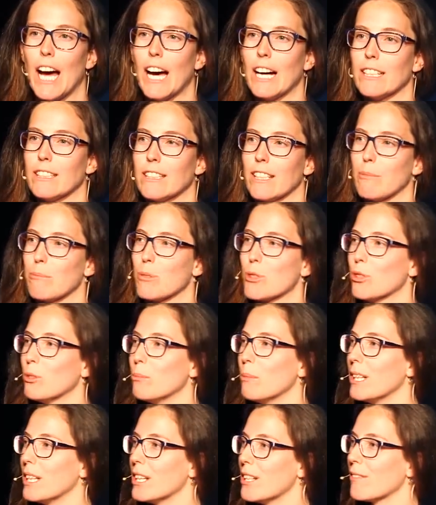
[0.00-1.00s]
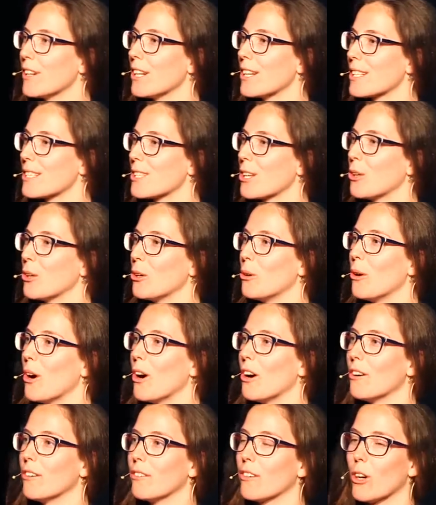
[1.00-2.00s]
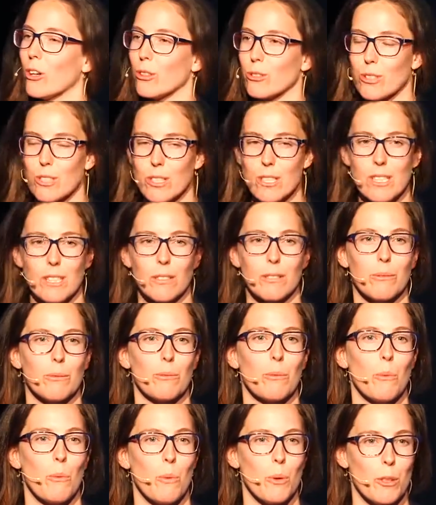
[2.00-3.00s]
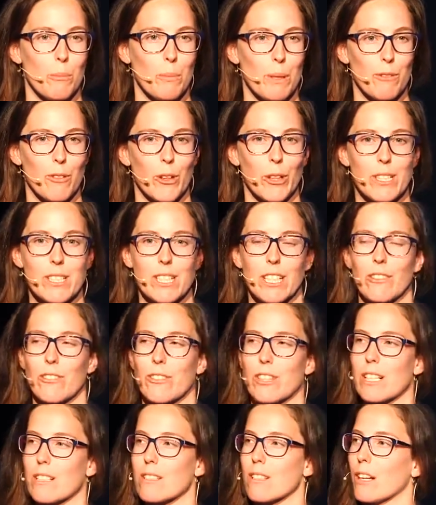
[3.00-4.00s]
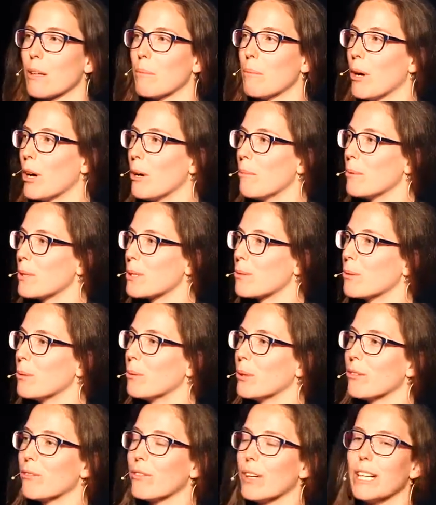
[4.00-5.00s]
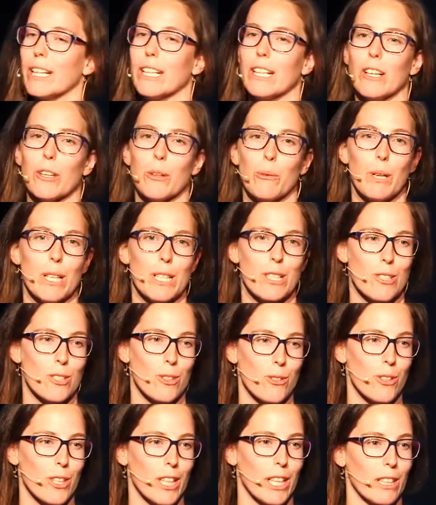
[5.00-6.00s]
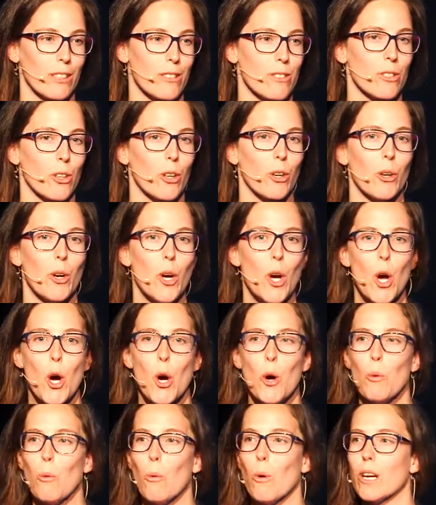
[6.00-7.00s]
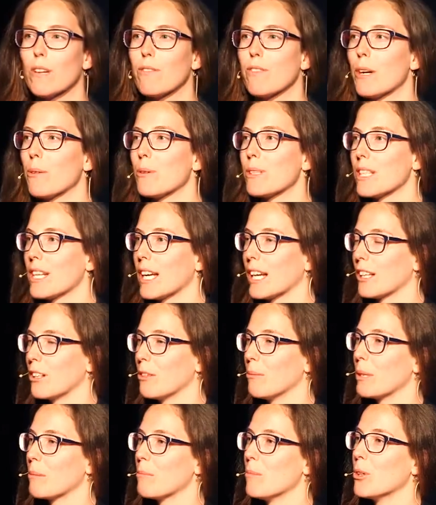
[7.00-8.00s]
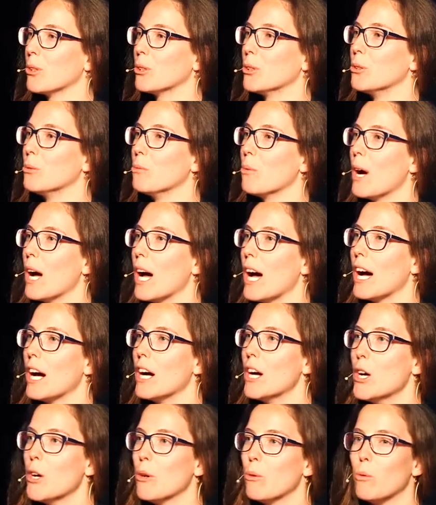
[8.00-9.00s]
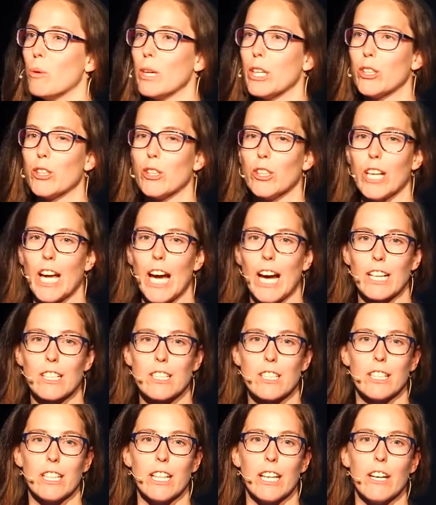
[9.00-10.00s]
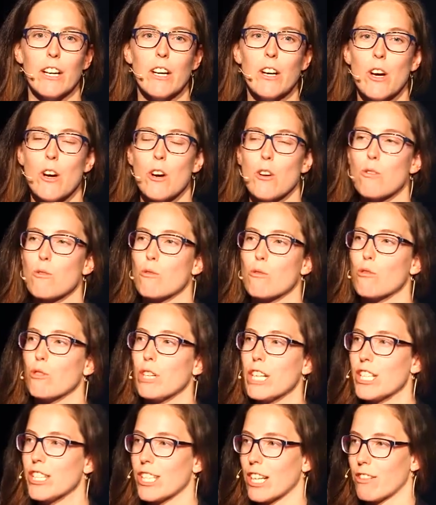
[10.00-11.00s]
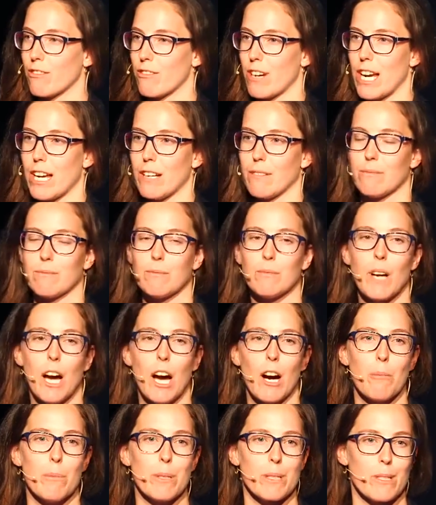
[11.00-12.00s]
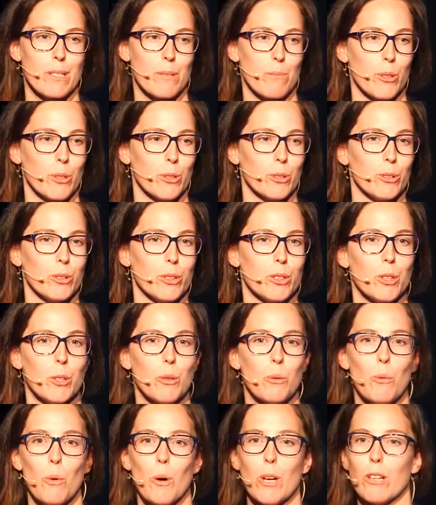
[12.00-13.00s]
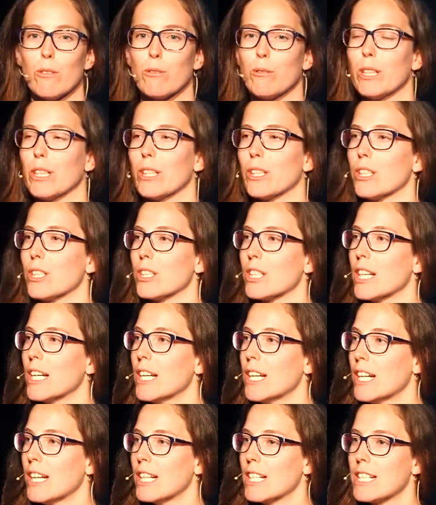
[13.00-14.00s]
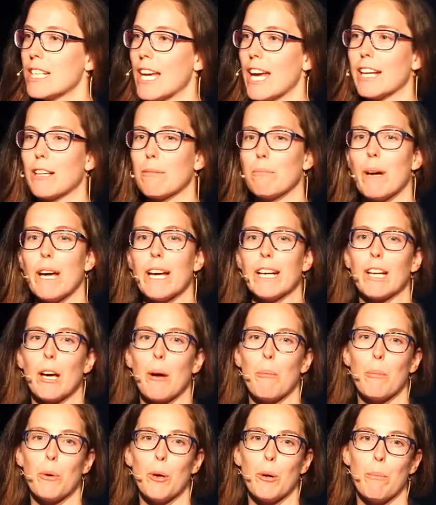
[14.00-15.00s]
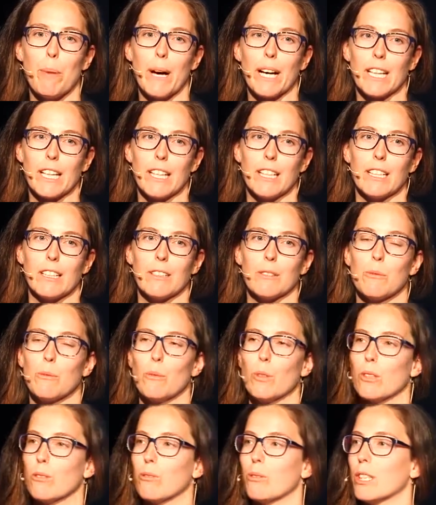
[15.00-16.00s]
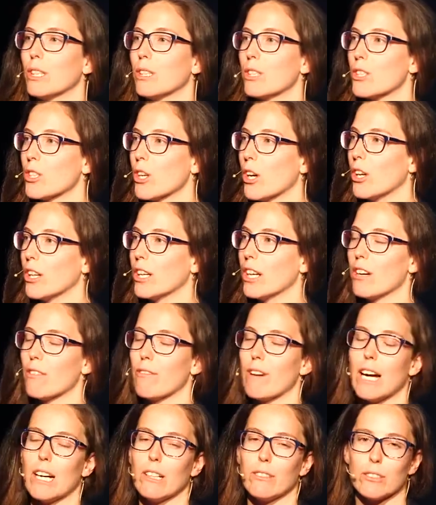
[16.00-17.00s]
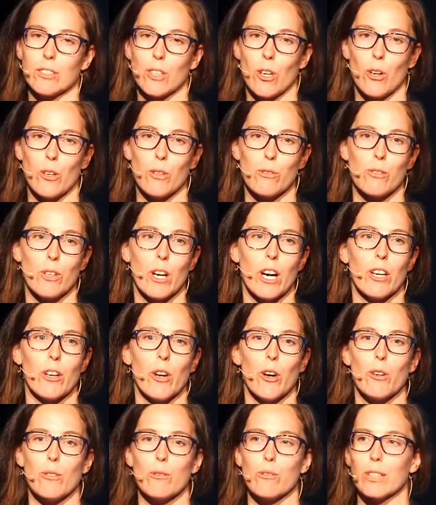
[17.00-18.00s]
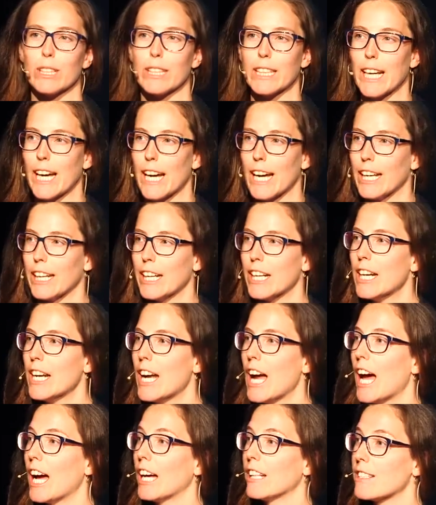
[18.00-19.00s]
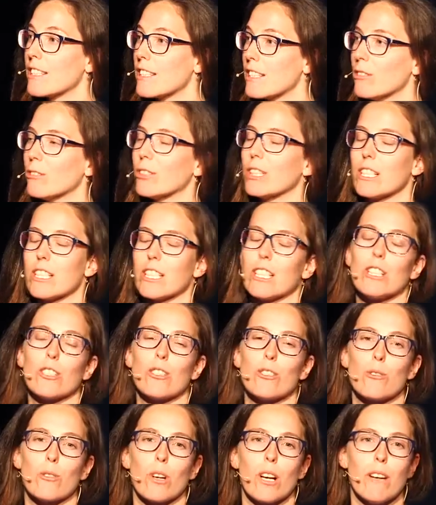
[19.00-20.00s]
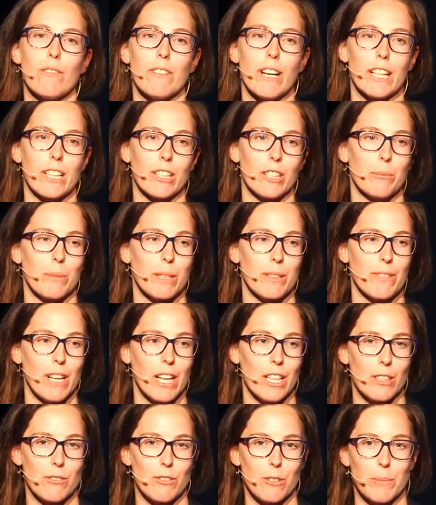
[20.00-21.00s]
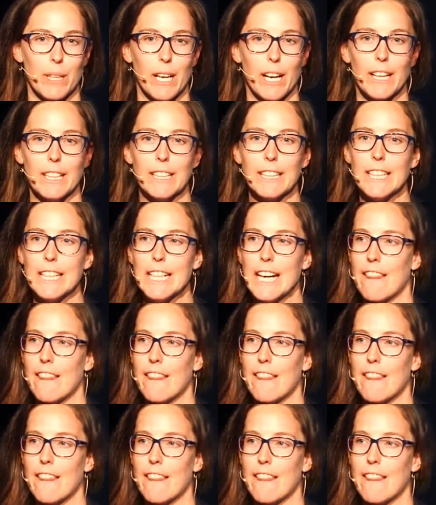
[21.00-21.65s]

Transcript: And I'm sure many of us who are conscious and want to be focusing on things like purpose, we want to find another way to do things. So what if there was an economic model where we could actually regenerate our business models? What if we could take, make, and put back in? What if we could turn it around over and over again and still continue to drive economic value from that?